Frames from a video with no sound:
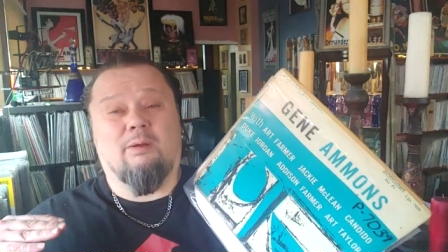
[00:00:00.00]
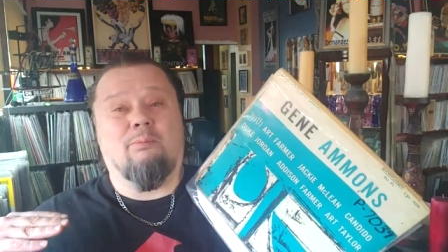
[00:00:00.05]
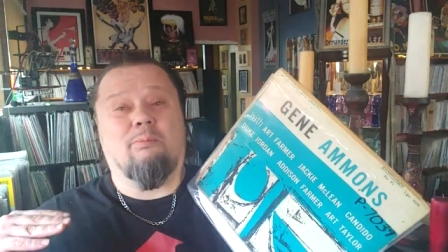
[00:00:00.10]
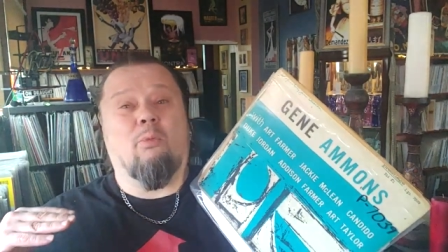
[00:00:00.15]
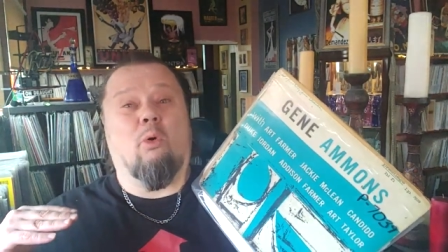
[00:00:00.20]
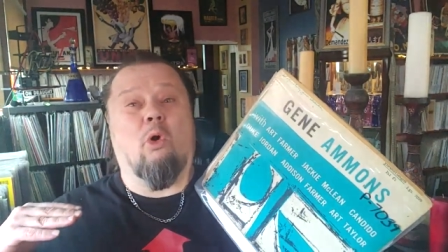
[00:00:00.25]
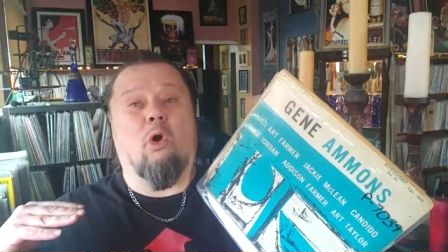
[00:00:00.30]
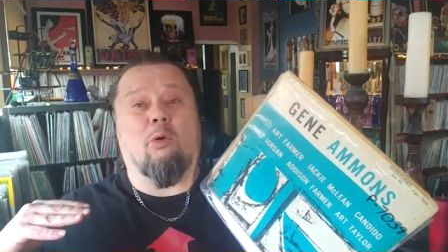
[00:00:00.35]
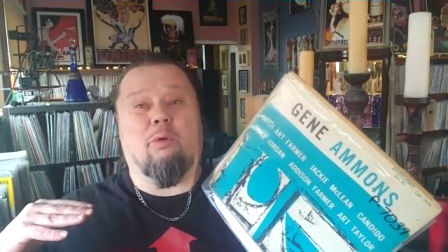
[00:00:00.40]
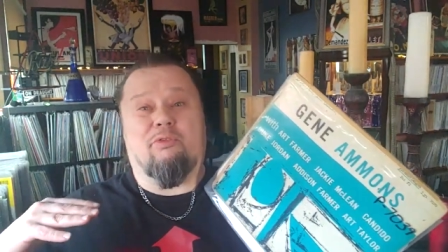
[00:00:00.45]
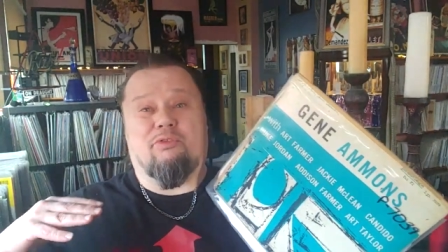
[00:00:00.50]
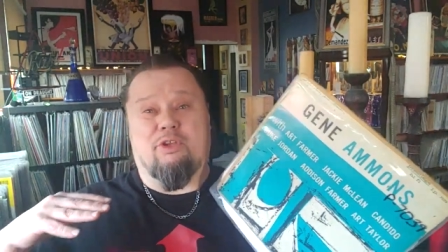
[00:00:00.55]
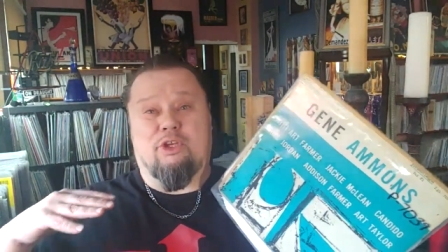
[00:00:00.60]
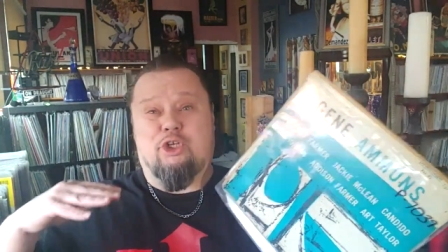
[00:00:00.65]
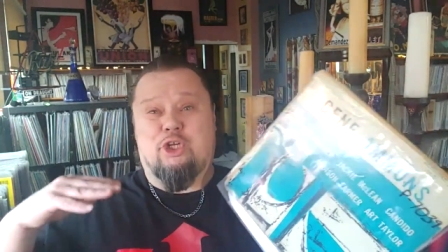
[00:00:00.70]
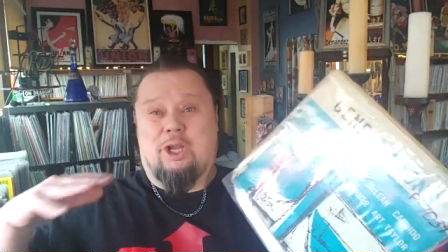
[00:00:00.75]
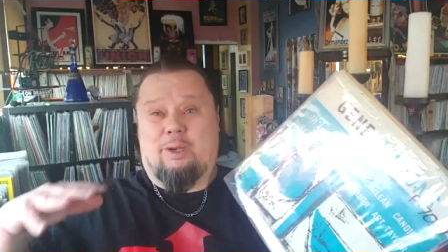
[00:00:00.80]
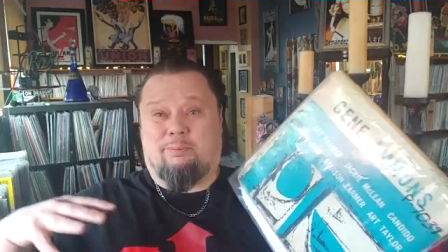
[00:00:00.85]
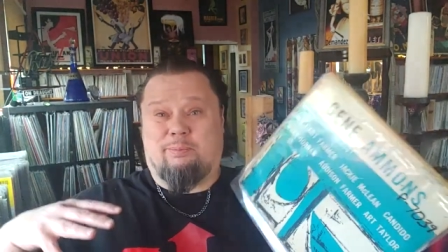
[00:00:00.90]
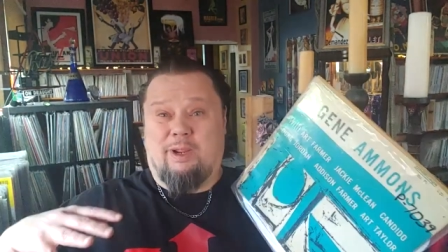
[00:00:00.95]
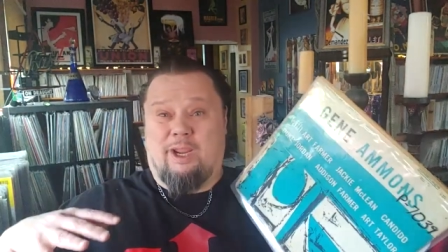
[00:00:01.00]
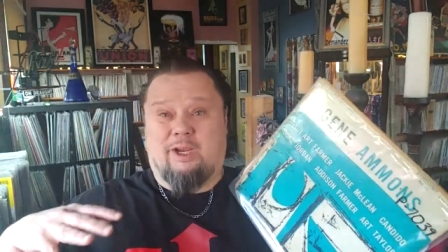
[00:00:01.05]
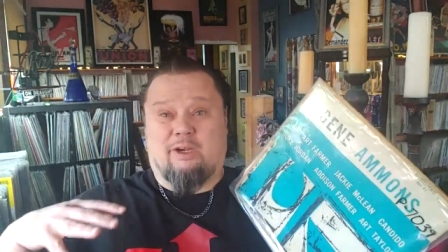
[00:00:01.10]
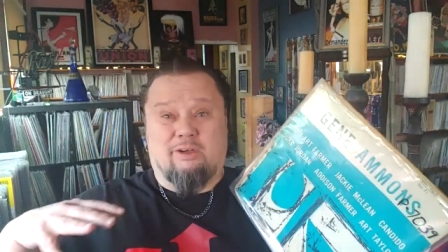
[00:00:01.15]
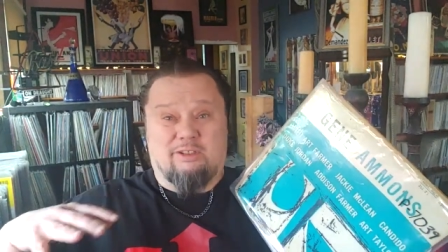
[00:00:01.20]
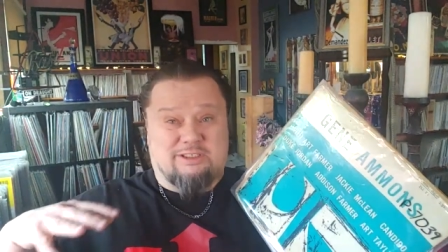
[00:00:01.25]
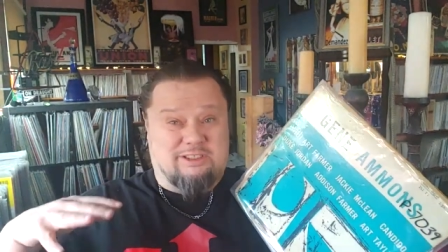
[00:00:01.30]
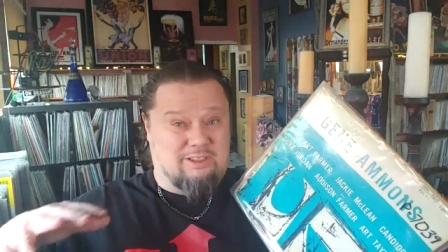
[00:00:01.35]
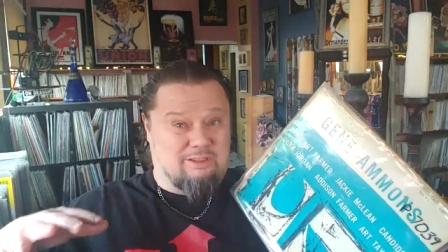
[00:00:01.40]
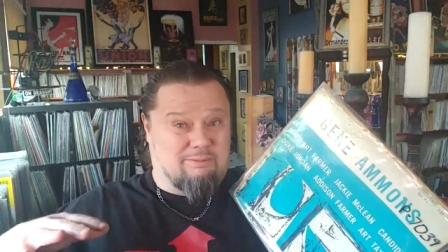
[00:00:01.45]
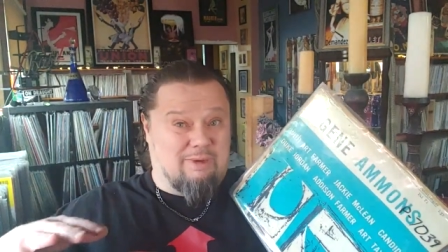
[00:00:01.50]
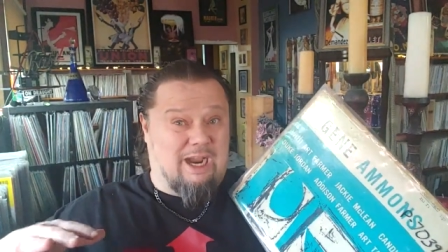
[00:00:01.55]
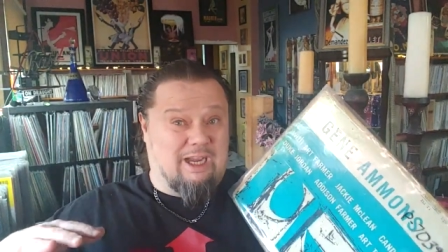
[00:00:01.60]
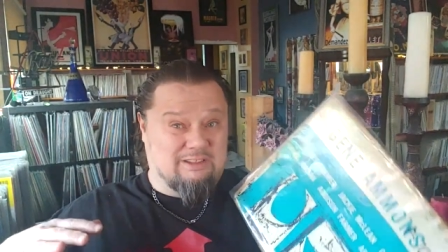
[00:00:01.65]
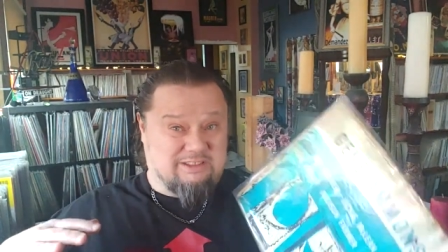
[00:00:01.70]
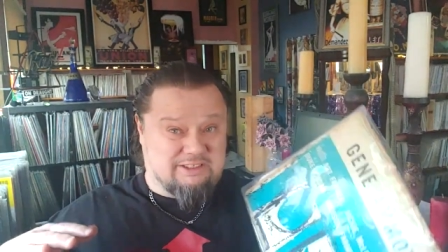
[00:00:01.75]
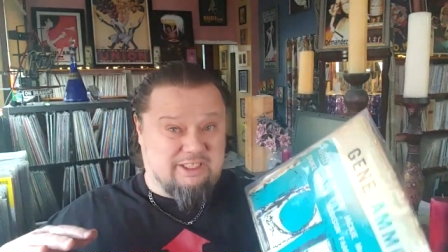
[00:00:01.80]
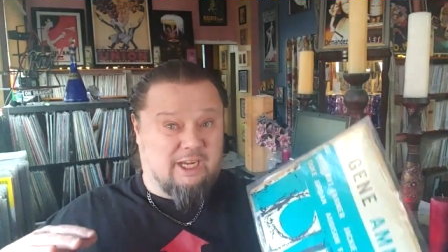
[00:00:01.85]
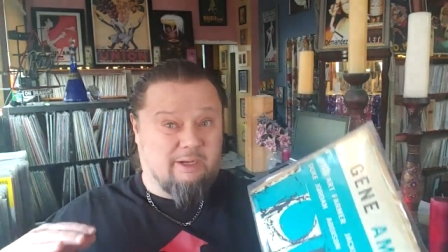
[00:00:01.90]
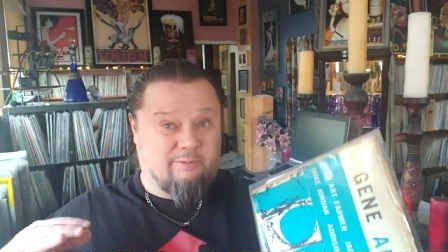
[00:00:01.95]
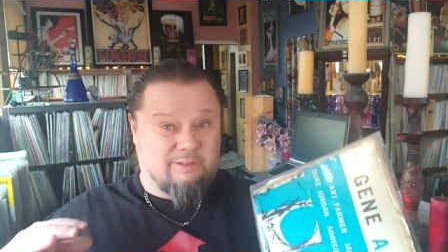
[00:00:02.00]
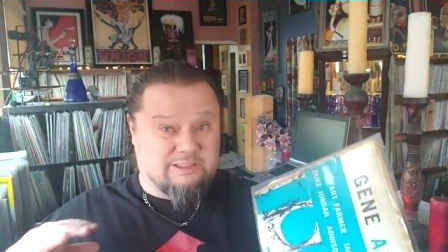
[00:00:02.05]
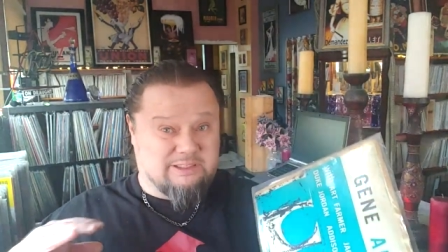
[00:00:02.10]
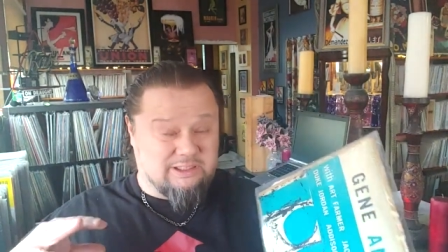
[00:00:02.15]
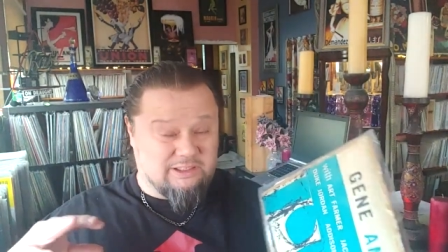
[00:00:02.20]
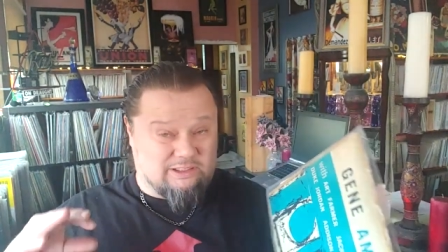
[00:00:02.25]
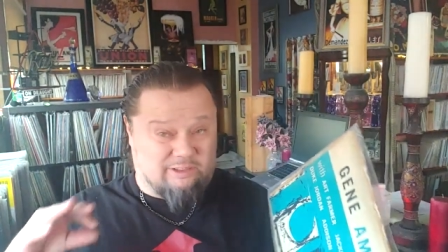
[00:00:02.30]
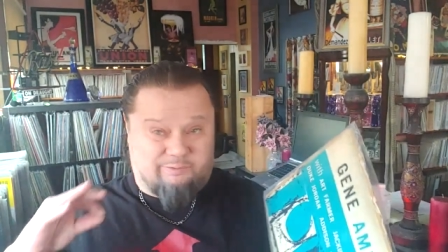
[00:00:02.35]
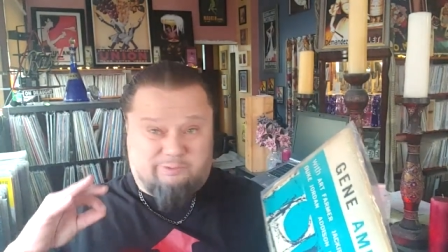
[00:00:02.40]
more with the Chet Bakers and the Miles Davises.